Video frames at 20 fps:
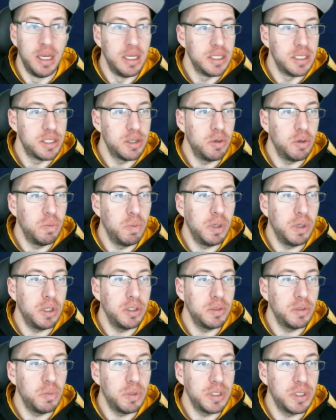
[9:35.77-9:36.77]
So
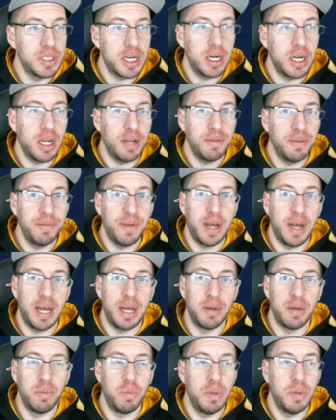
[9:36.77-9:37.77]
we'll start off
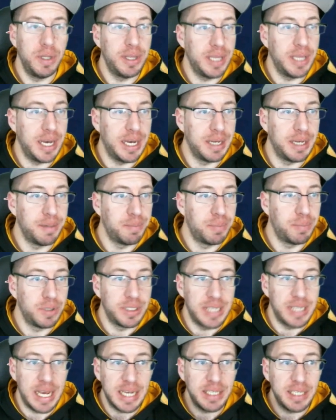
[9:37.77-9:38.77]
with
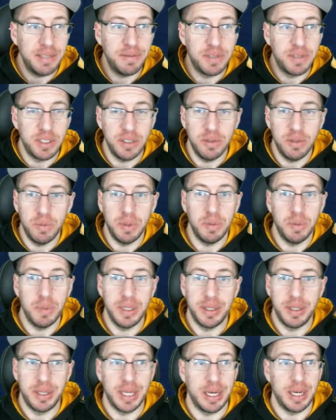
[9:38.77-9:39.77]
protective 2
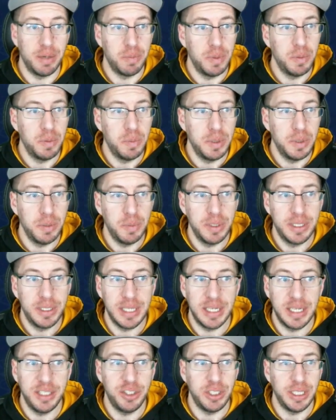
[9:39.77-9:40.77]
with
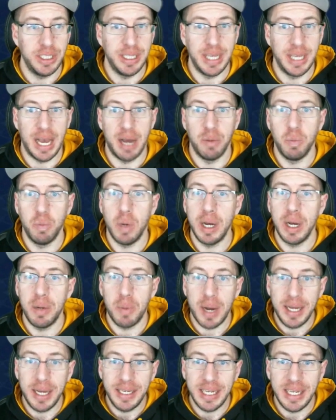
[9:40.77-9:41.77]
Denji.
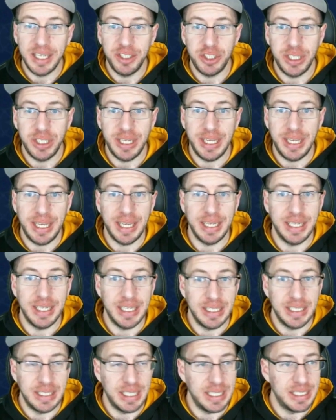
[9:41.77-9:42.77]
Why Denji?
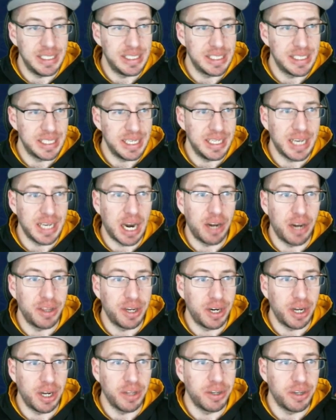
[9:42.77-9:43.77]
And are
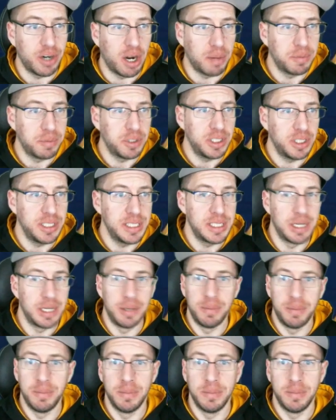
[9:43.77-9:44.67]
there other options?